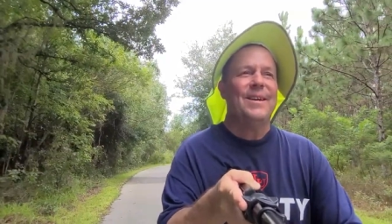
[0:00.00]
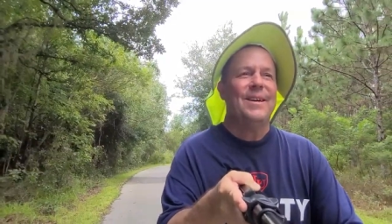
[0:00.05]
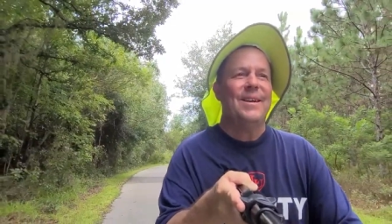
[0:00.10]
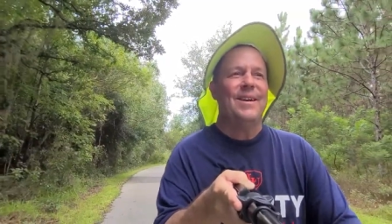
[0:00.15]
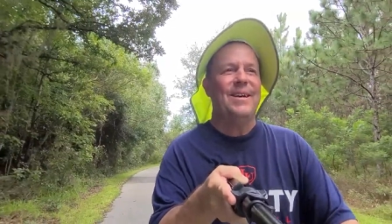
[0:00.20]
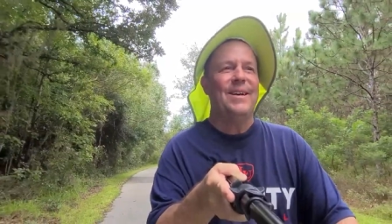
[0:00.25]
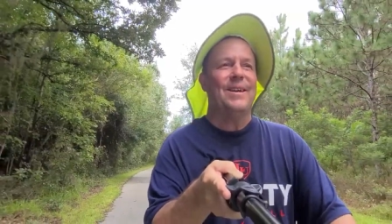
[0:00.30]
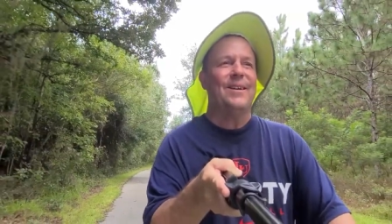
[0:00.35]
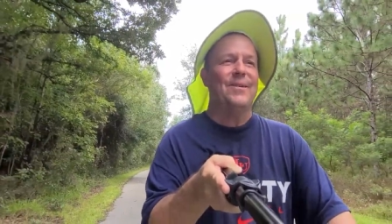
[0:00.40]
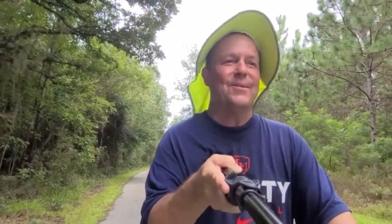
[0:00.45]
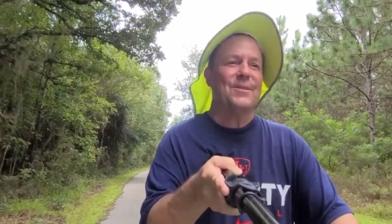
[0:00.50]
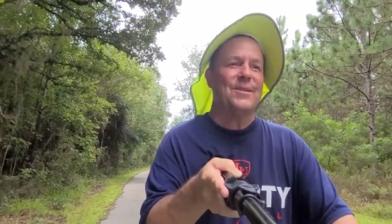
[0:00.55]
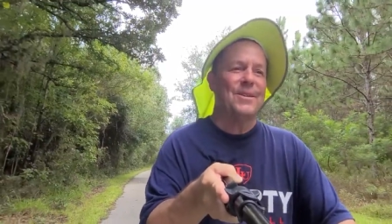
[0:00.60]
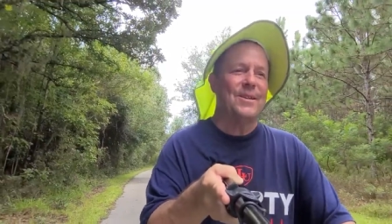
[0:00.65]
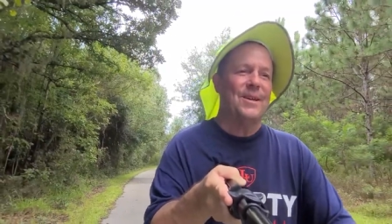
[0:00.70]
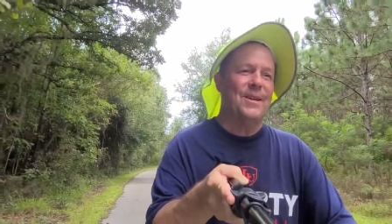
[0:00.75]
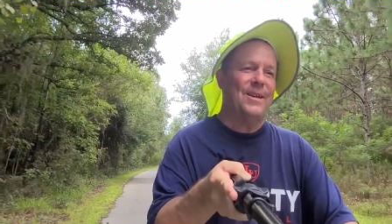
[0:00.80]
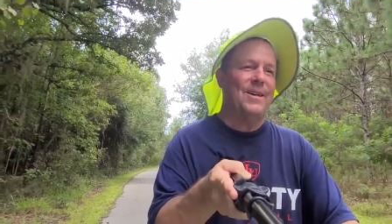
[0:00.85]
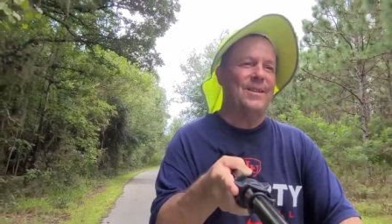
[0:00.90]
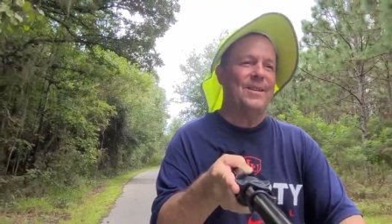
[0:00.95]
he goes,
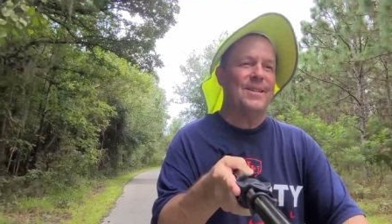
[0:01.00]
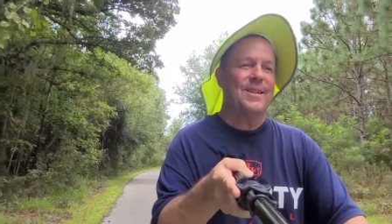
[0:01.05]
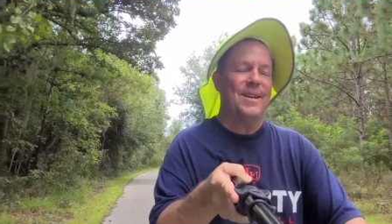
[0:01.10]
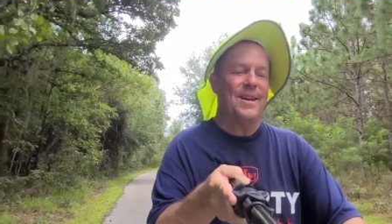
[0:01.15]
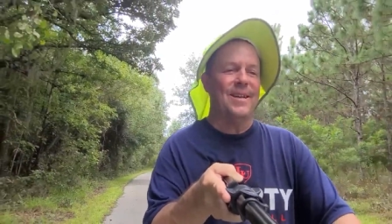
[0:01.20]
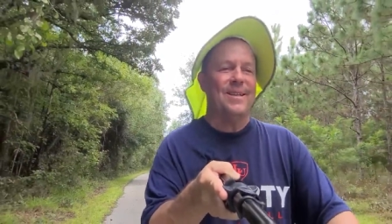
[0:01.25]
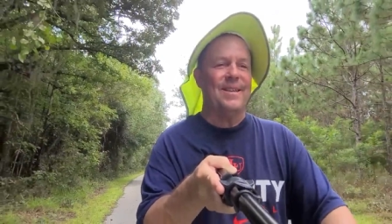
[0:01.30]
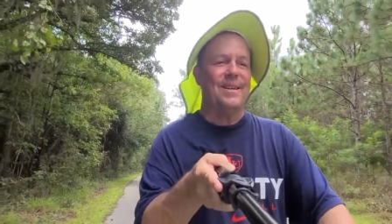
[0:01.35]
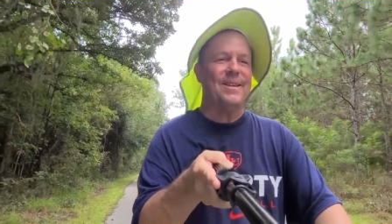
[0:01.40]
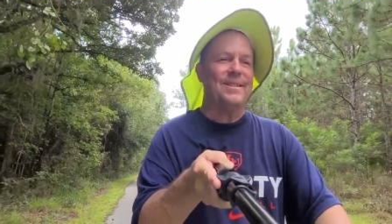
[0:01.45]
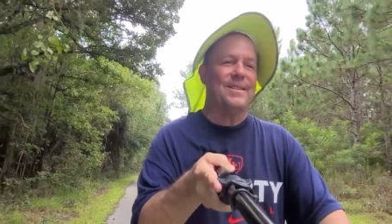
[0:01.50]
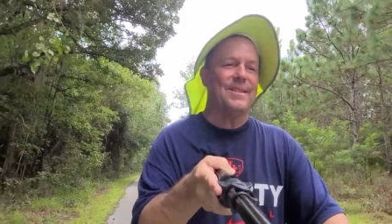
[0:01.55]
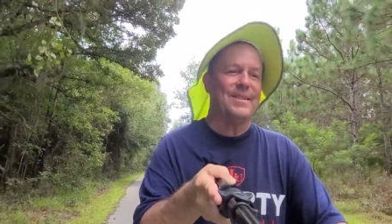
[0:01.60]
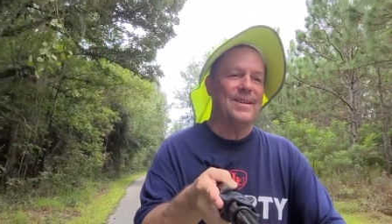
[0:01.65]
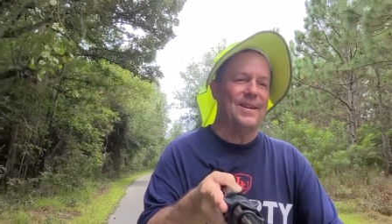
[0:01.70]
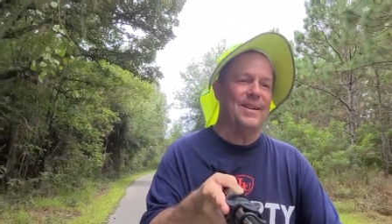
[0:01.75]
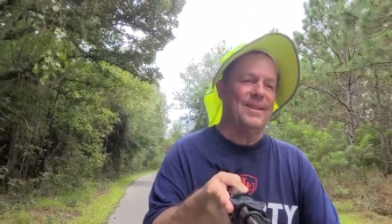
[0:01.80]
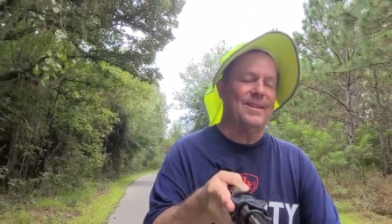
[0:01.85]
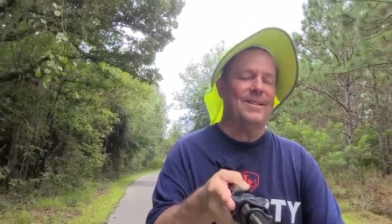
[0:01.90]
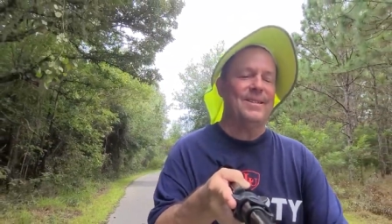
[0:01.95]
uh, he's got that
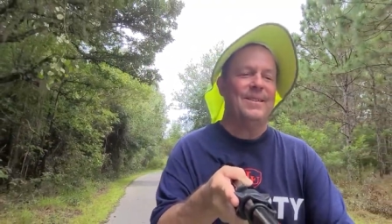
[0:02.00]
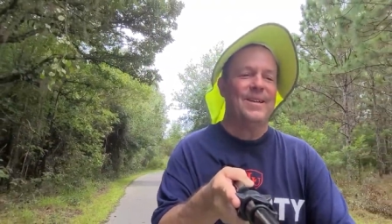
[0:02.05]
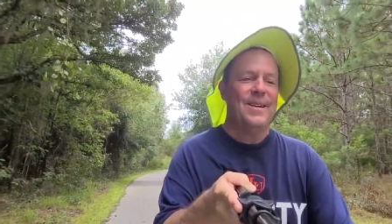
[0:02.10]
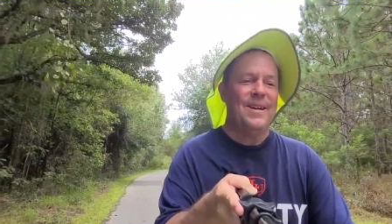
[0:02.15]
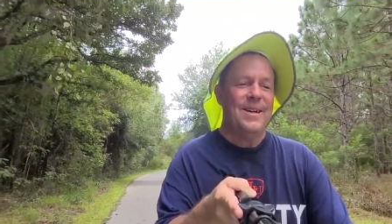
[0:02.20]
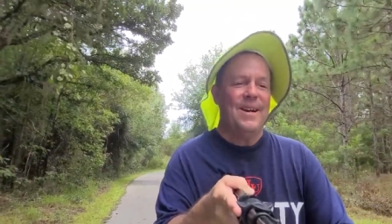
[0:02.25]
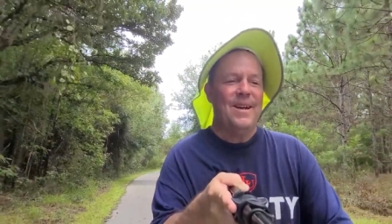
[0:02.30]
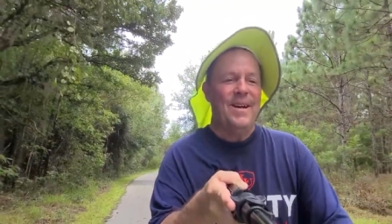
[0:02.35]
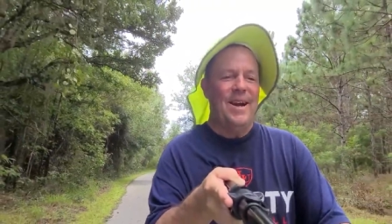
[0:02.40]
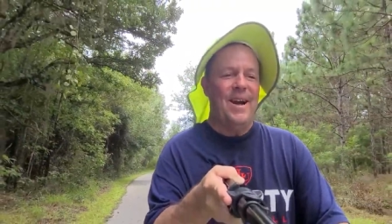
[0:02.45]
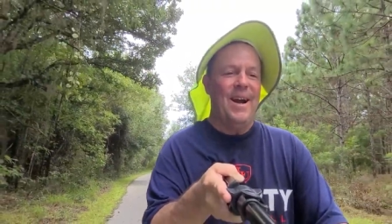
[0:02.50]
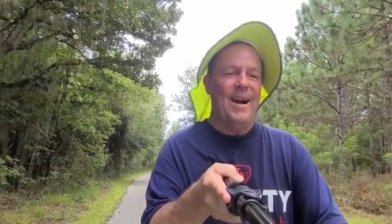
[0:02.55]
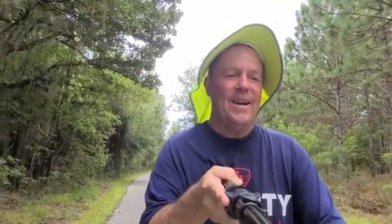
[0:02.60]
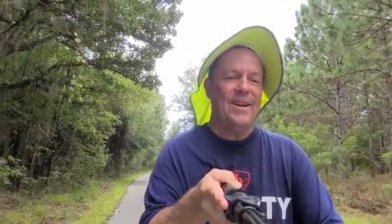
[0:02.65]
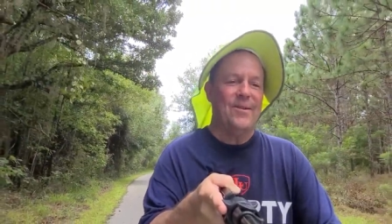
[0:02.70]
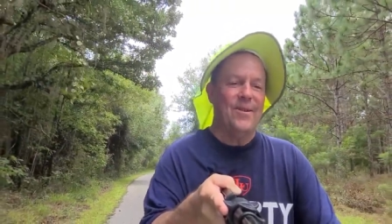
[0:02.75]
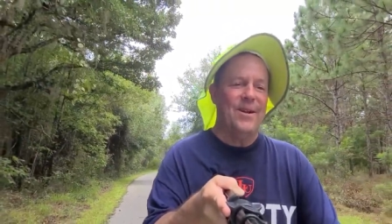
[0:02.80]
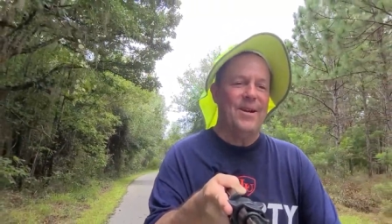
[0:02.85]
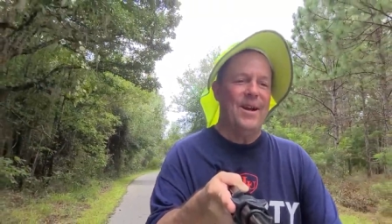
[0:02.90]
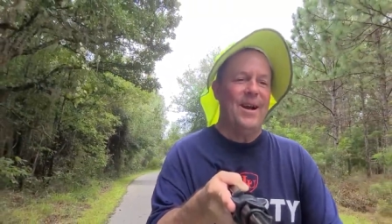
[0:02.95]
uh,
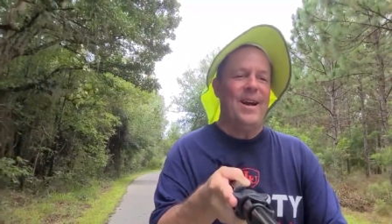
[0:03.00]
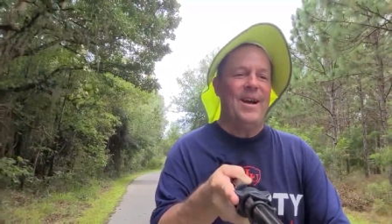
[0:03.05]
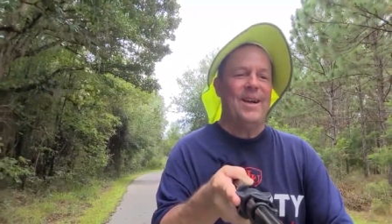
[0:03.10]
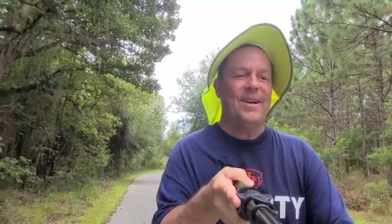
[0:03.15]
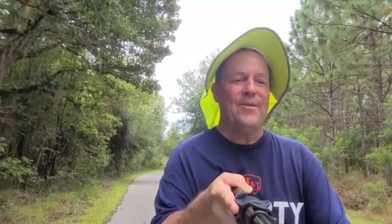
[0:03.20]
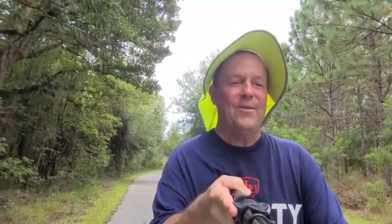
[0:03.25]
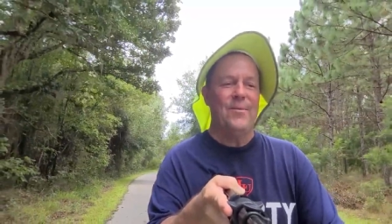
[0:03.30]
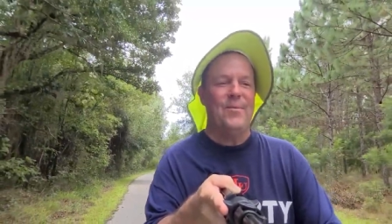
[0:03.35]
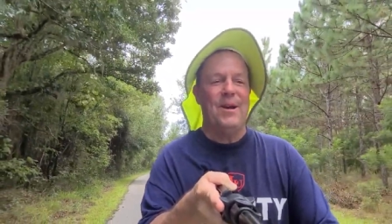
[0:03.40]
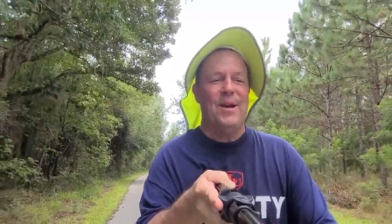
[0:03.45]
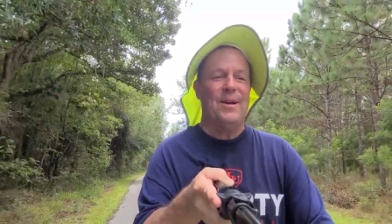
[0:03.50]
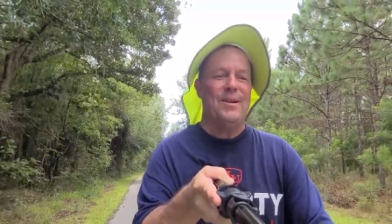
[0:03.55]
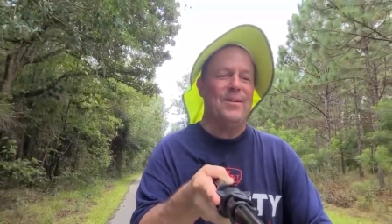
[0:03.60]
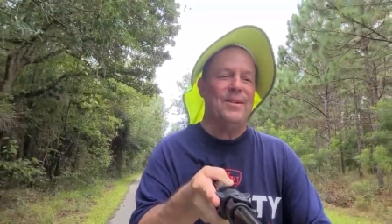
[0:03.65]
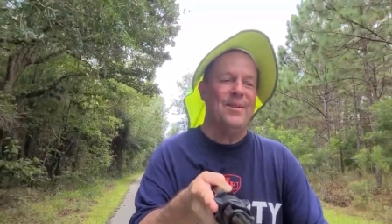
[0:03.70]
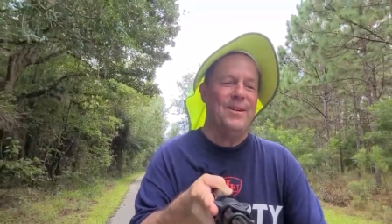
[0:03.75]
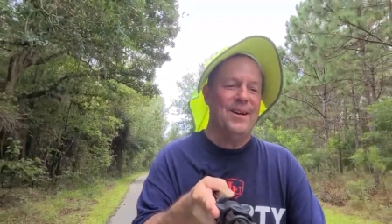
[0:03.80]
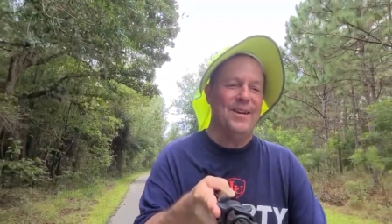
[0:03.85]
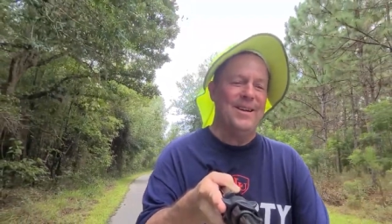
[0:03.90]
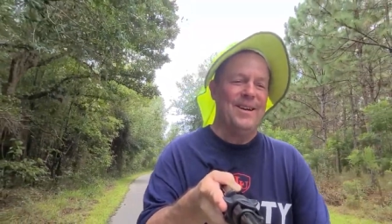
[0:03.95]
angry angry man
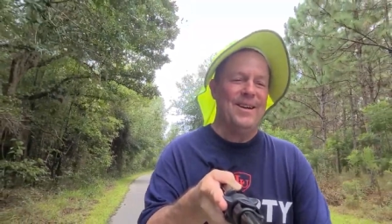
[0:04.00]
uh,